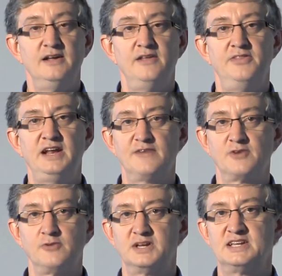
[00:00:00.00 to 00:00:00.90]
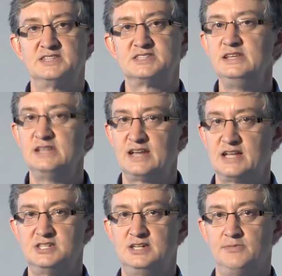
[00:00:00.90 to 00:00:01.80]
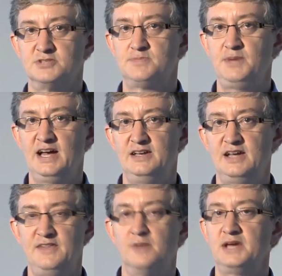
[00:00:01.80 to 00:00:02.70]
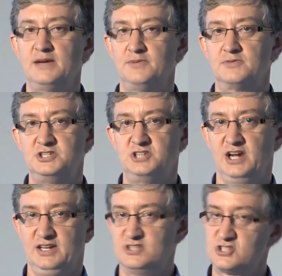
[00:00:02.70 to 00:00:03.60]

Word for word: then everyone can see that that's a double spend and they'll be able to reject it.